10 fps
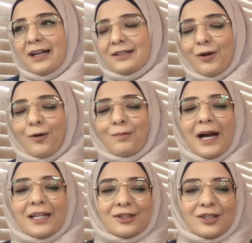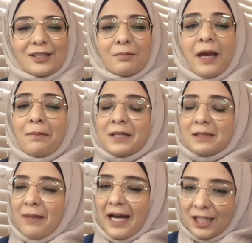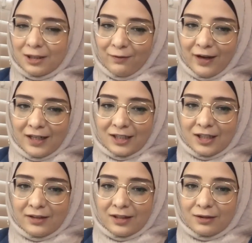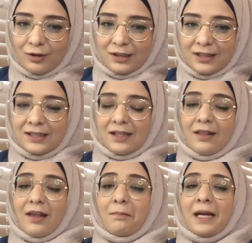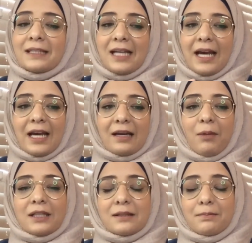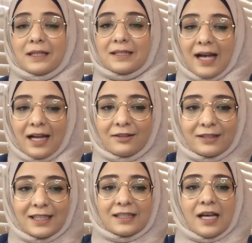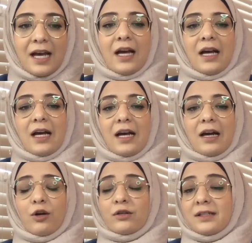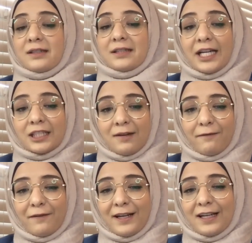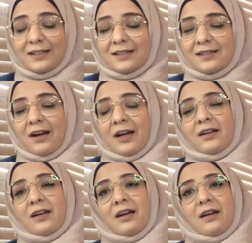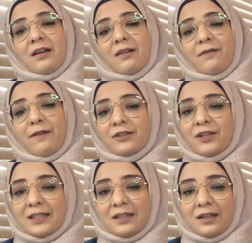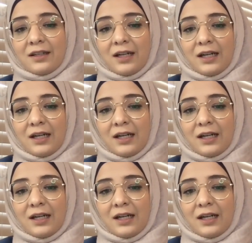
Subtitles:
So managers may mismanage financial resources. They may take multiple salaries, consultation fees, sign fundraising